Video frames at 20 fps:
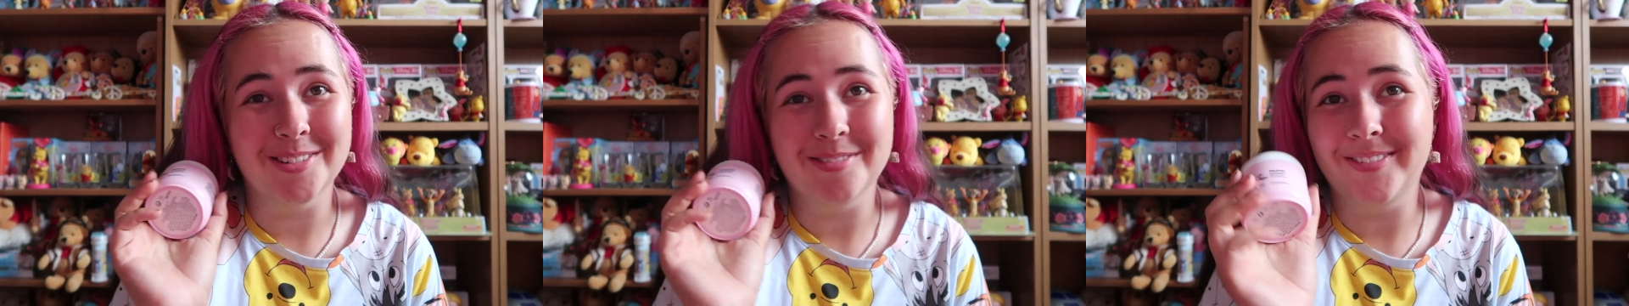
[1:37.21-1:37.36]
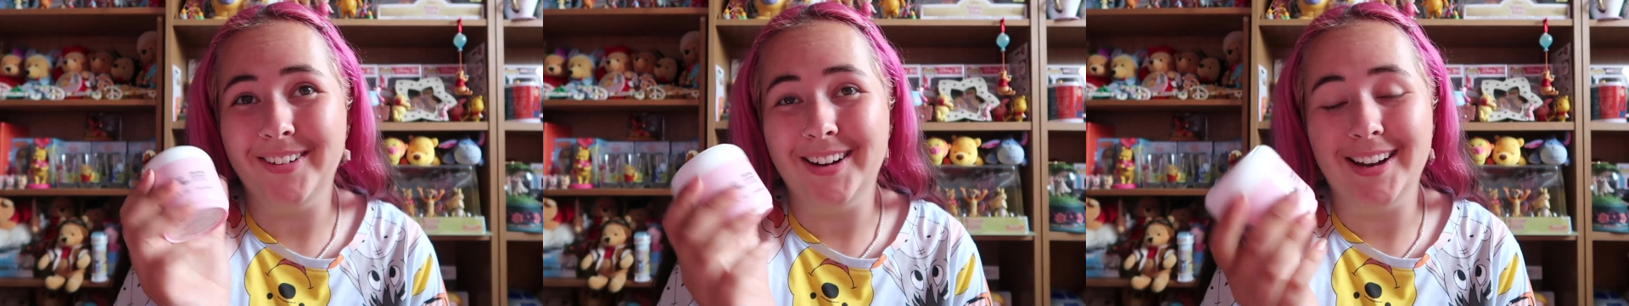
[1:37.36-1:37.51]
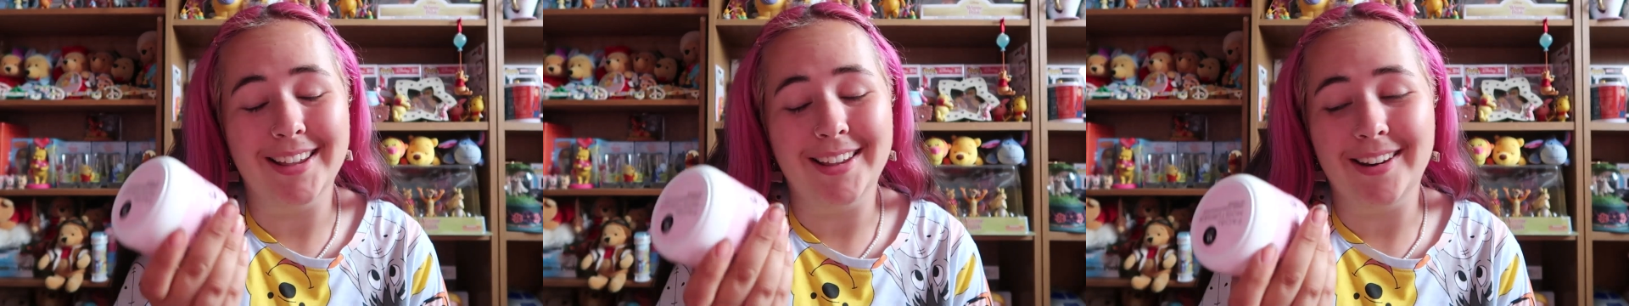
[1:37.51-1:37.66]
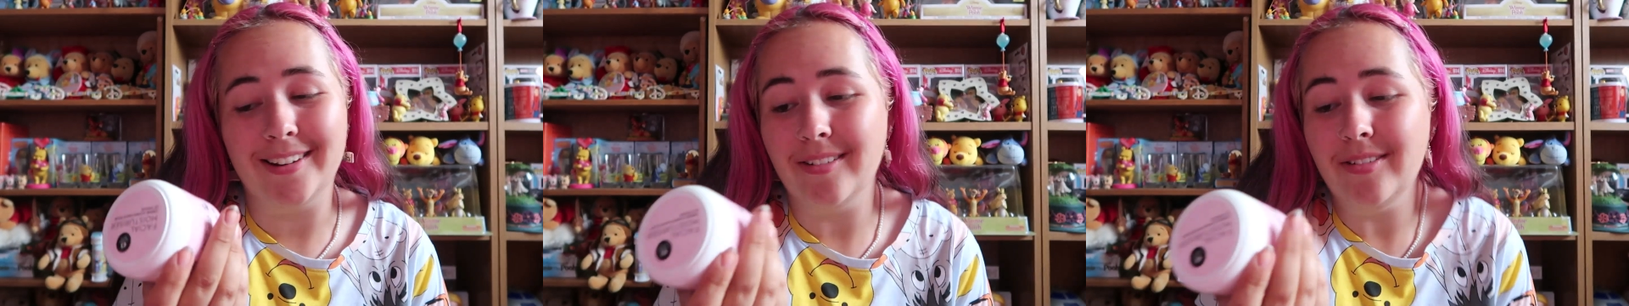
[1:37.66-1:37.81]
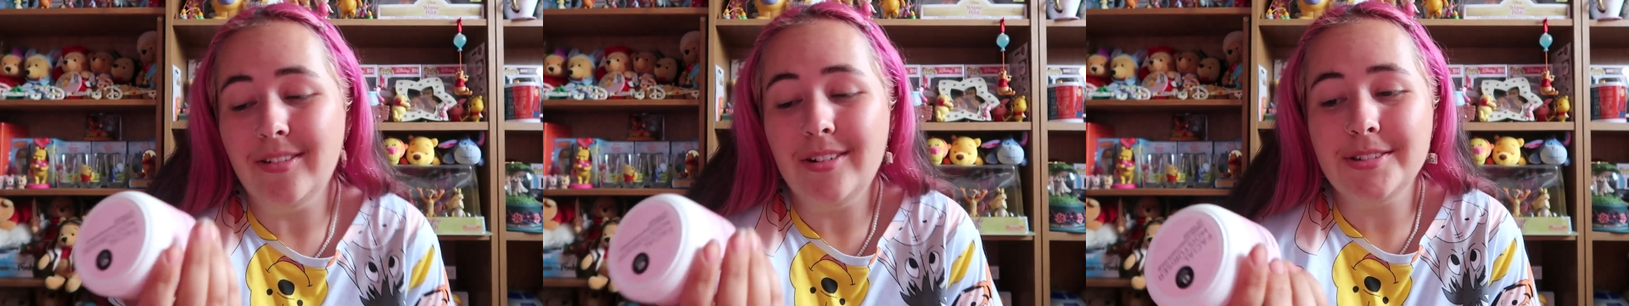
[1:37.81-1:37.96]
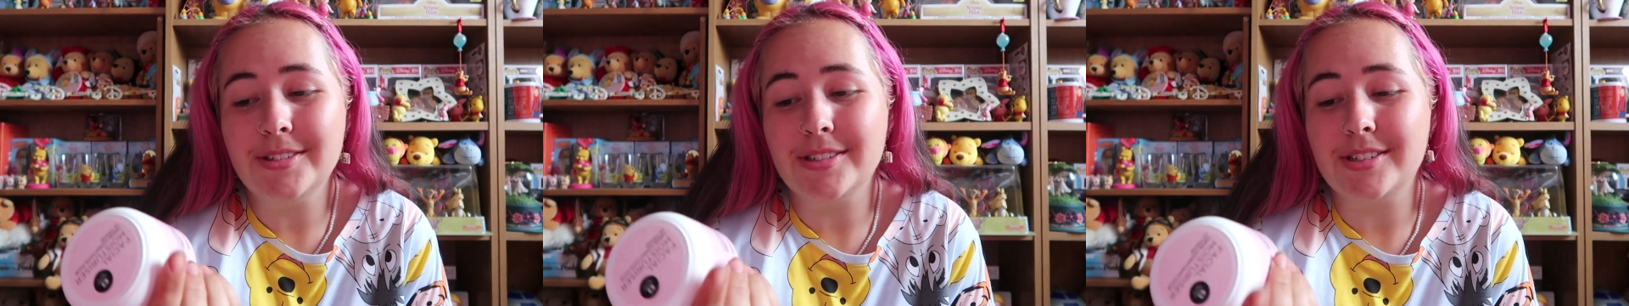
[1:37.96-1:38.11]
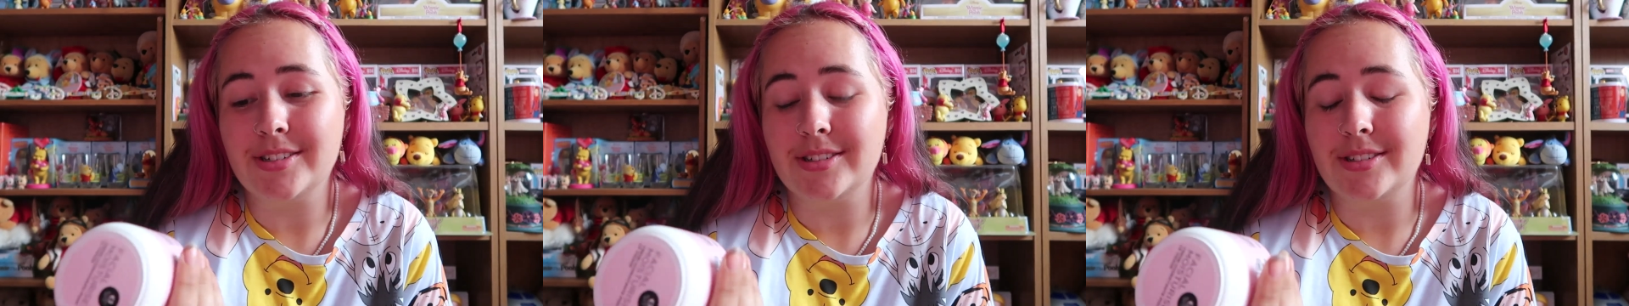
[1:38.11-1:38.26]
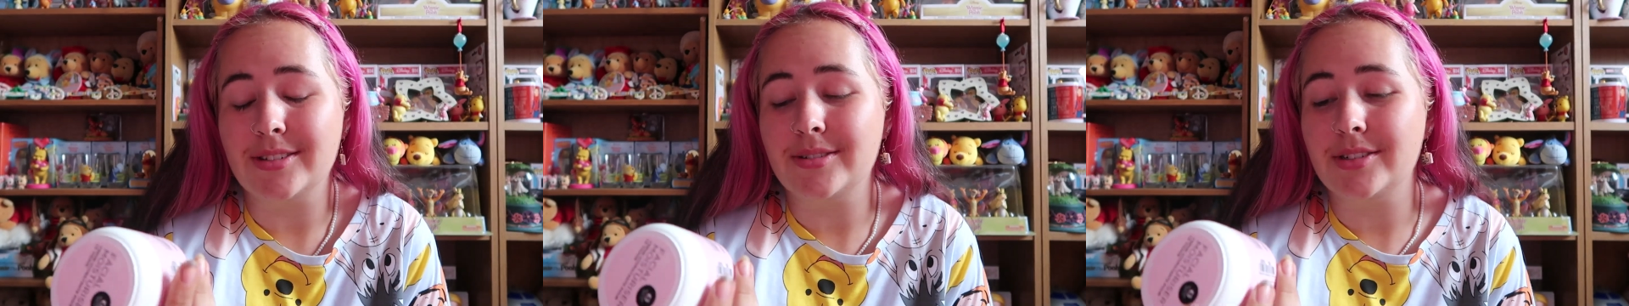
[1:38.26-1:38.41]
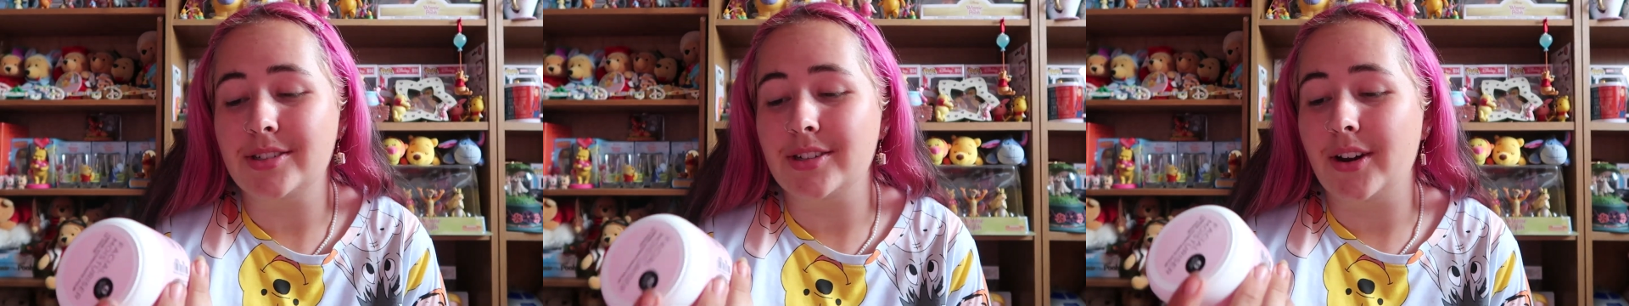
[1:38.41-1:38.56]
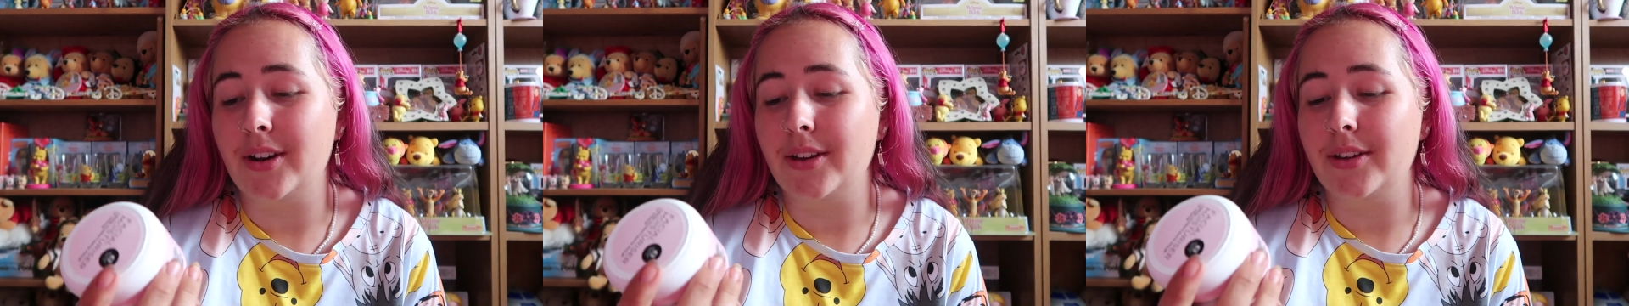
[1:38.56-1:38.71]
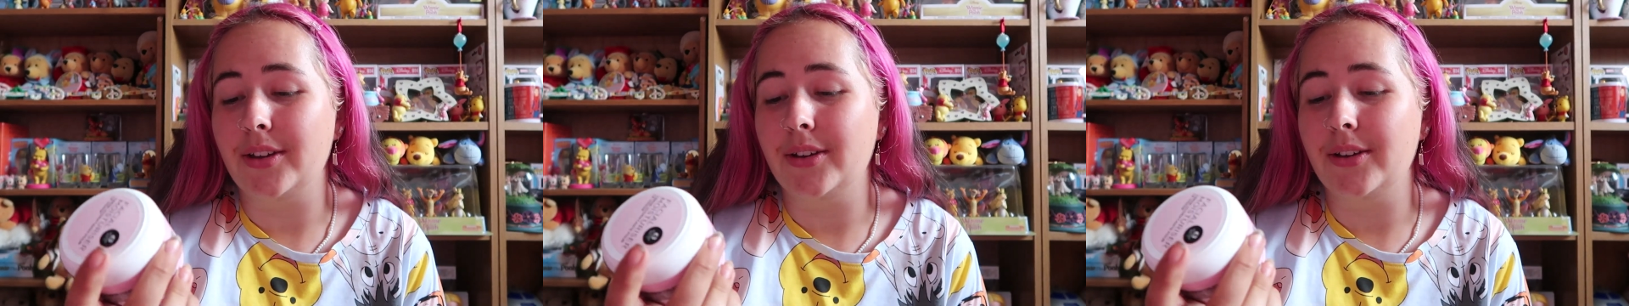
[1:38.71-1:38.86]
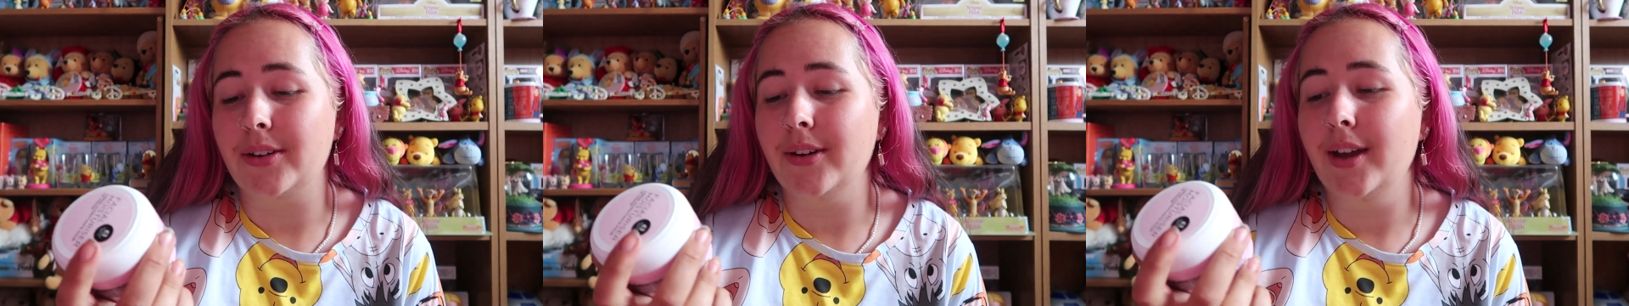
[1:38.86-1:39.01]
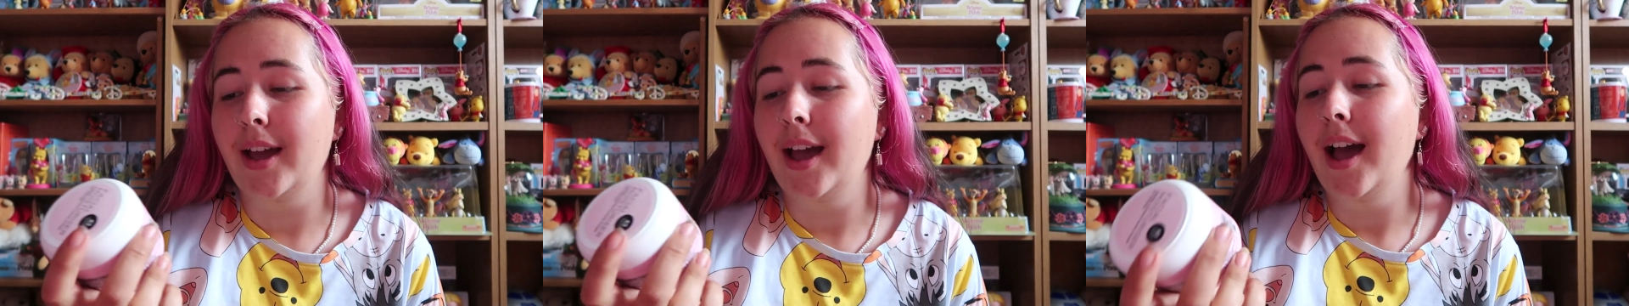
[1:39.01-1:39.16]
but you know, I thought I'd still show you.